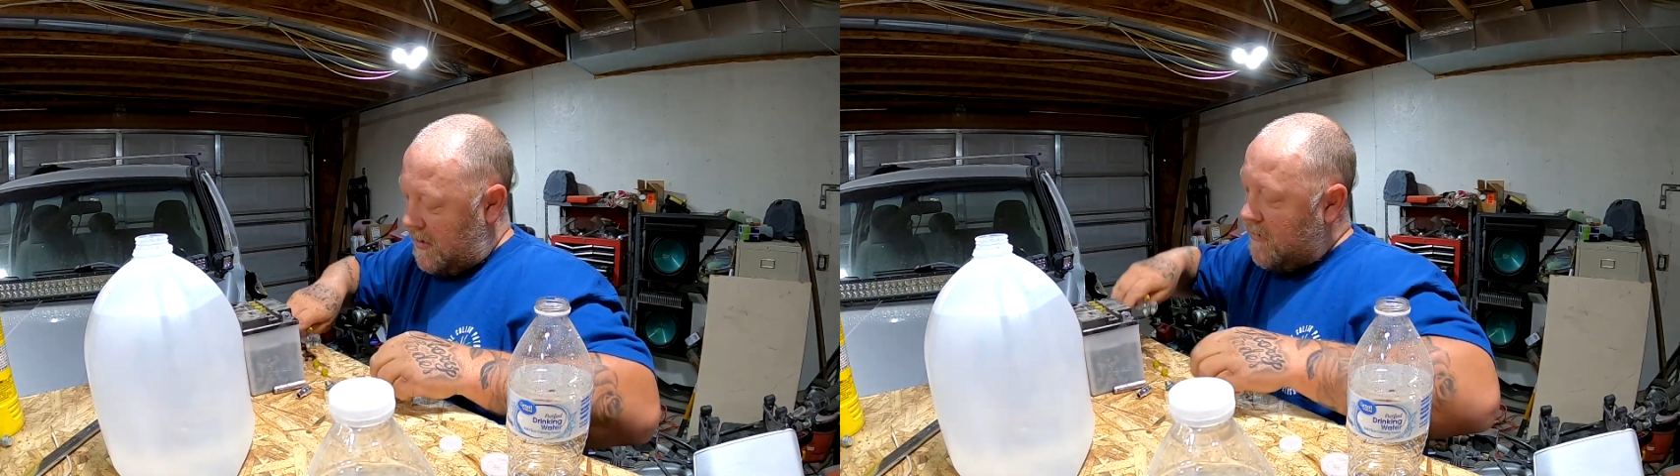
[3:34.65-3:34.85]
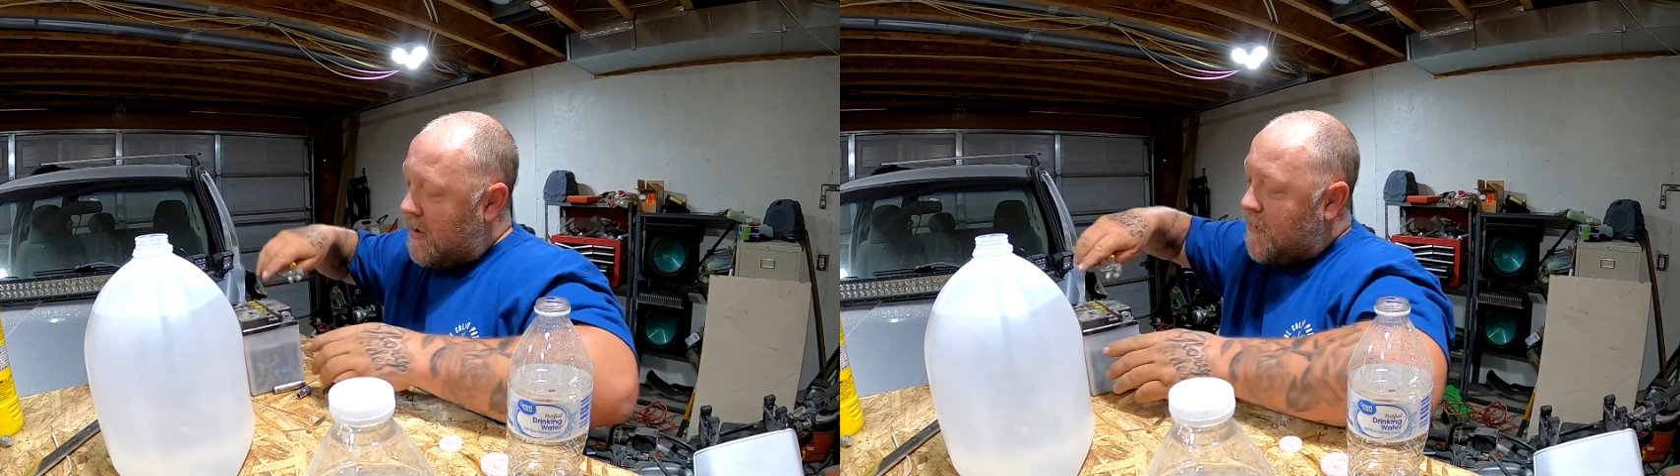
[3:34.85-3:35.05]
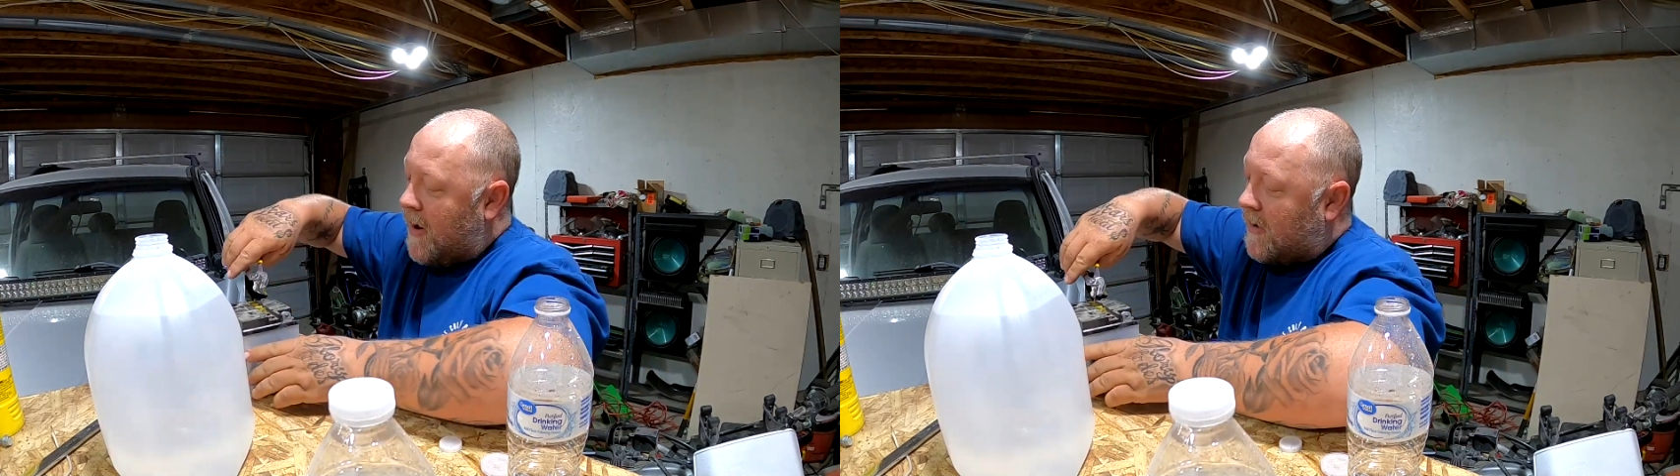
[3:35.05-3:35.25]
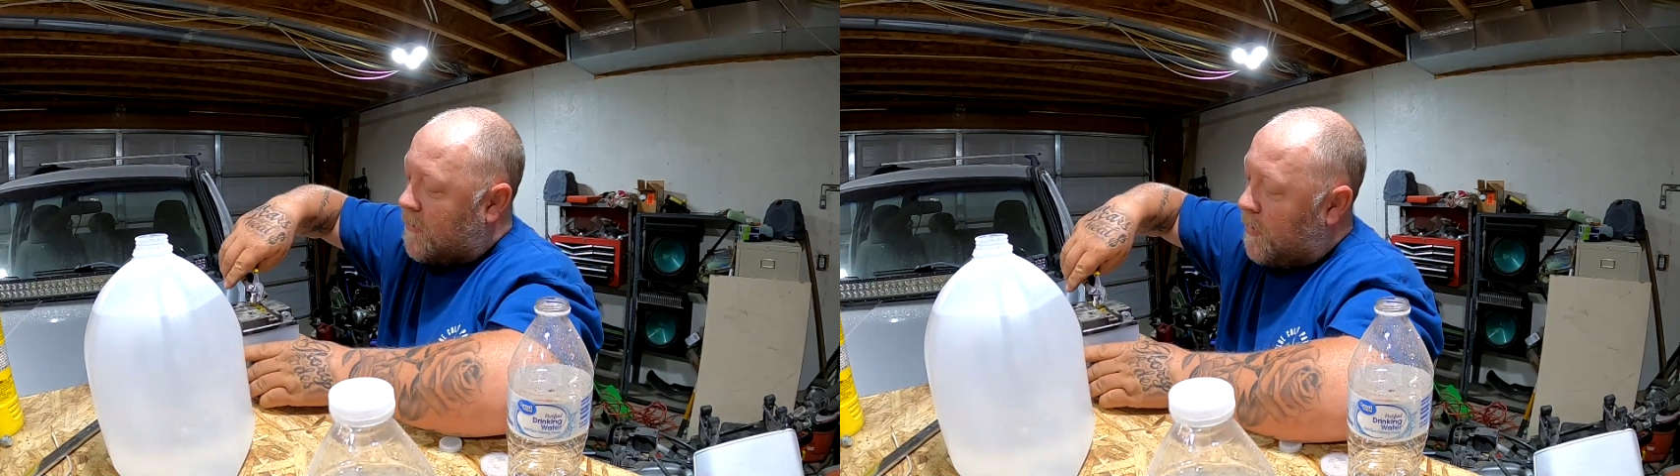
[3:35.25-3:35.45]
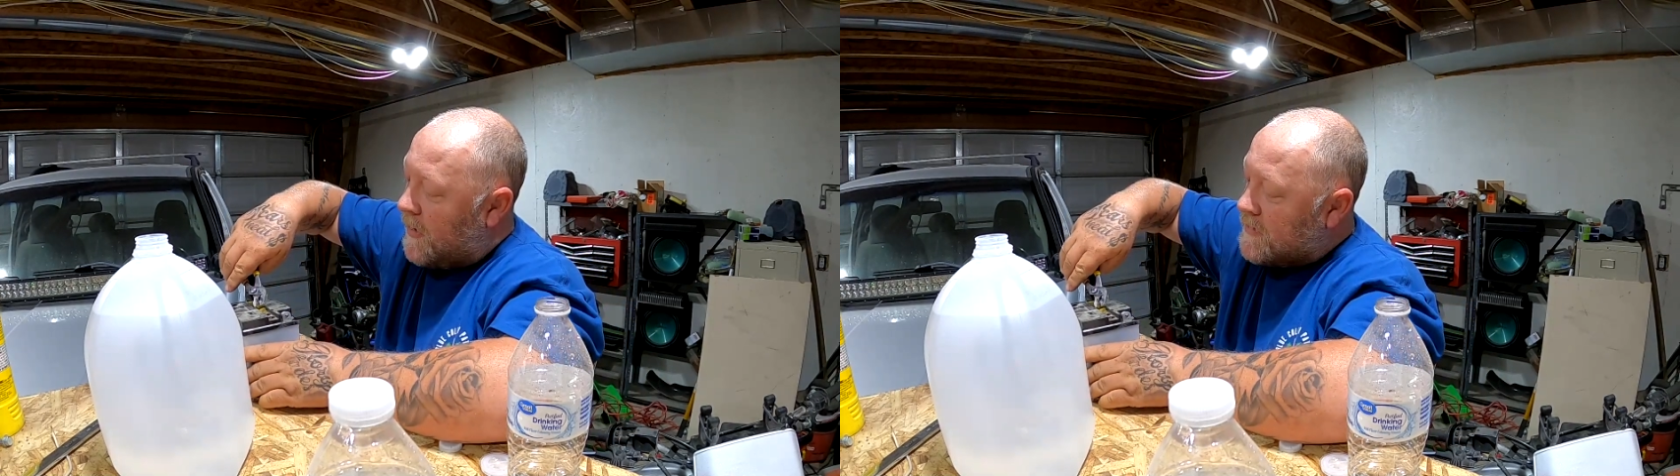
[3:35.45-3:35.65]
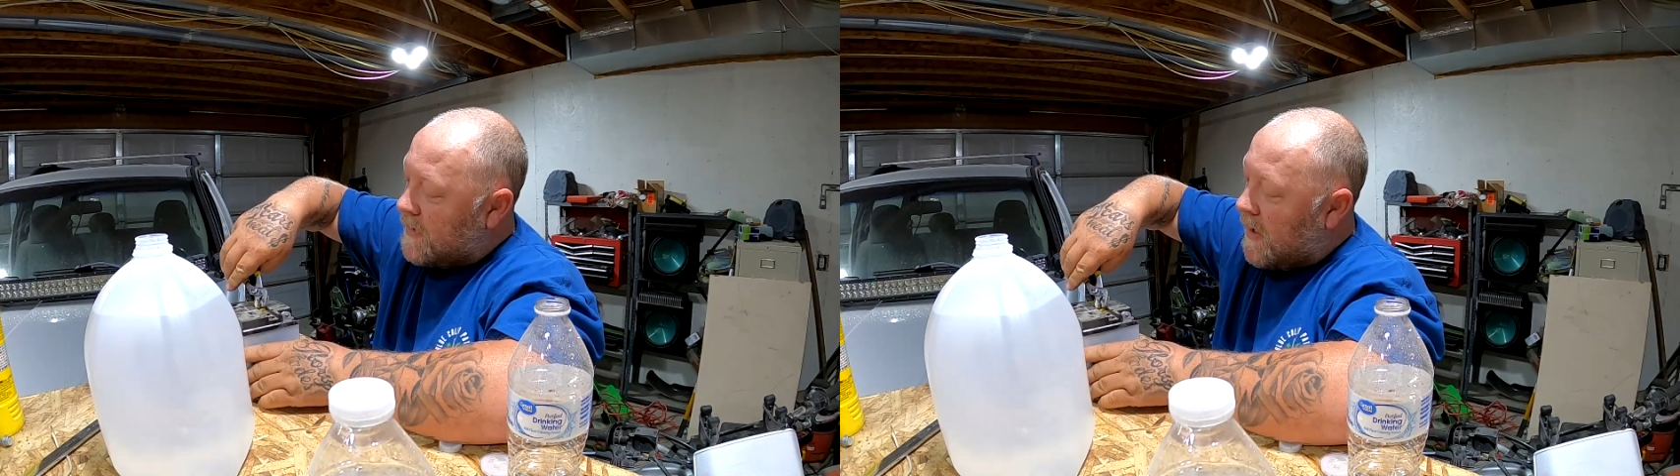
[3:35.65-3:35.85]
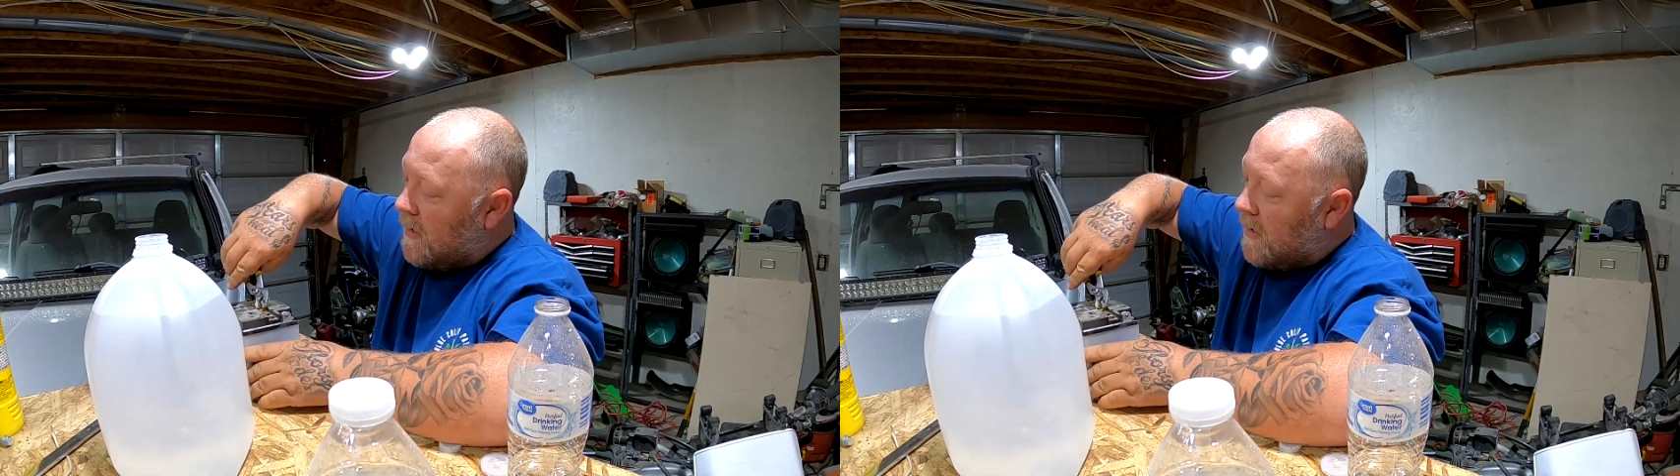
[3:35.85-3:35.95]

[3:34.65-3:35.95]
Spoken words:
have my air compressor